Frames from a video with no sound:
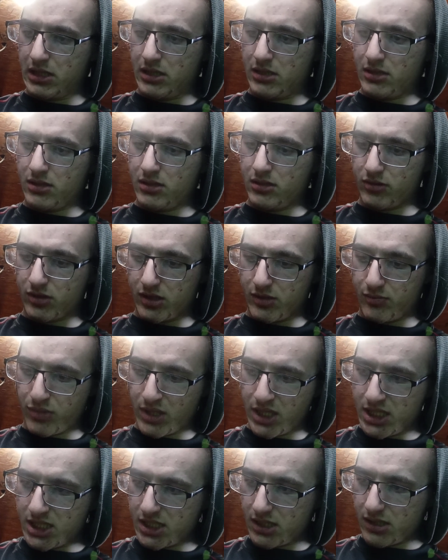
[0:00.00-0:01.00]
little
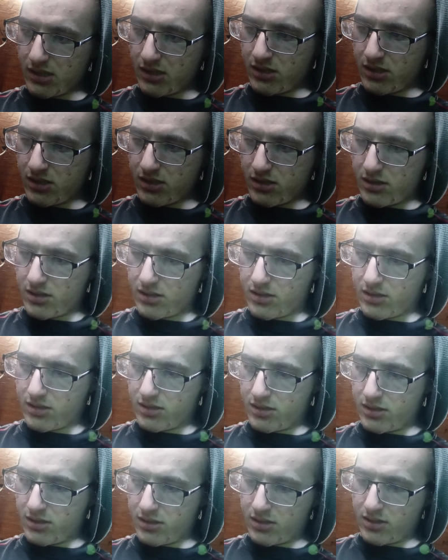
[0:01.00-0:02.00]
spicy, huh?
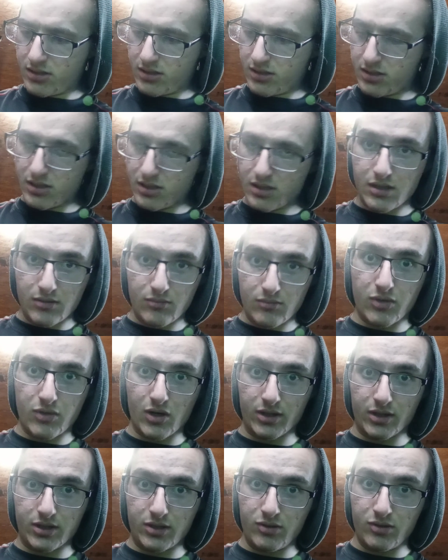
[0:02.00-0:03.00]

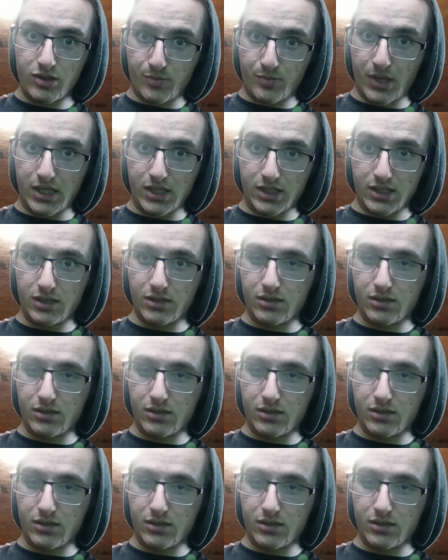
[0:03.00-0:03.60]
Probably too spicy.